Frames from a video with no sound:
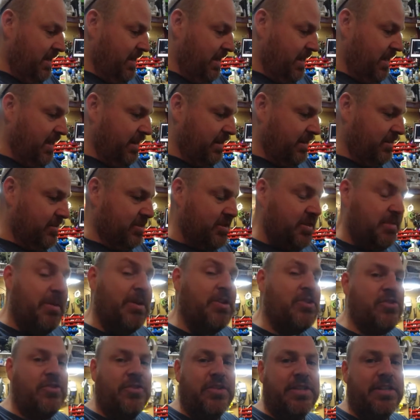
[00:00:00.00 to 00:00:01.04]
And just to
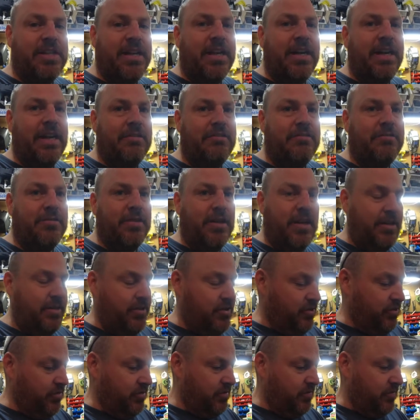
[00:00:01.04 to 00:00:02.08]
make sure he's got enough
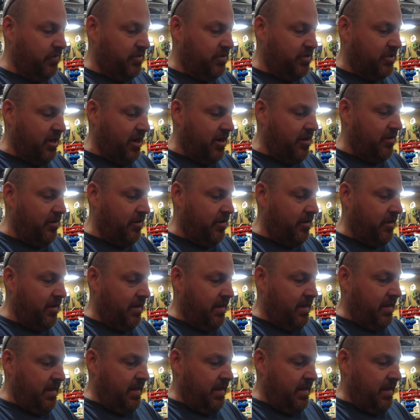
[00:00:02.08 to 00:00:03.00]
juice for the starter,